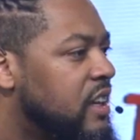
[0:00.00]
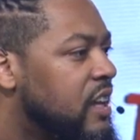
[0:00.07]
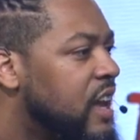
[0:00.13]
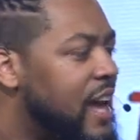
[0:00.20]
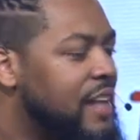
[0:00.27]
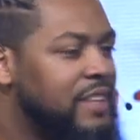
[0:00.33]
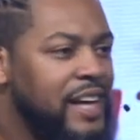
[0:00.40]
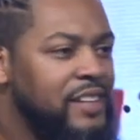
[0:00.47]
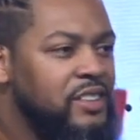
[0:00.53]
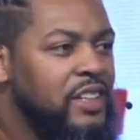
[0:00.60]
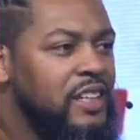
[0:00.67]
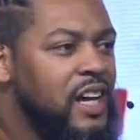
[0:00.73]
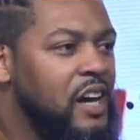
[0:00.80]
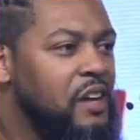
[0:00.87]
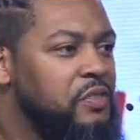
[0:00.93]
and that's
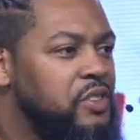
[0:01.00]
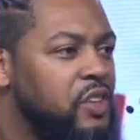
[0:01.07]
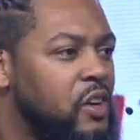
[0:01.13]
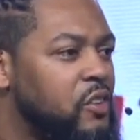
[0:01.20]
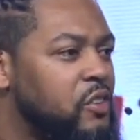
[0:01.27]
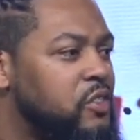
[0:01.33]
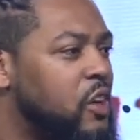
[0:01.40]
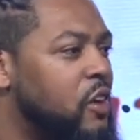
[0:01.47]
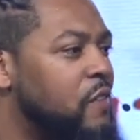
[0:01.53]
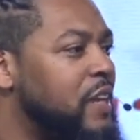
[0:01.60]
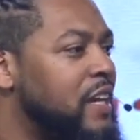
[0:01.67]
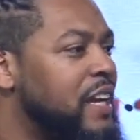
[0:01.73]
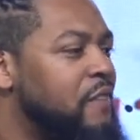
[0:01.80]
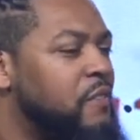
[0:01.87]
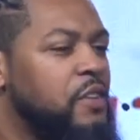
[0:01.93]
enough. So, so if they
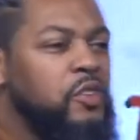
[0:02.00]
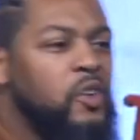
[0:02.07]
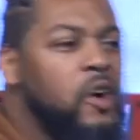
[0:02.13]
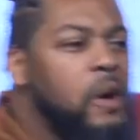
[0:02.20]
never throw a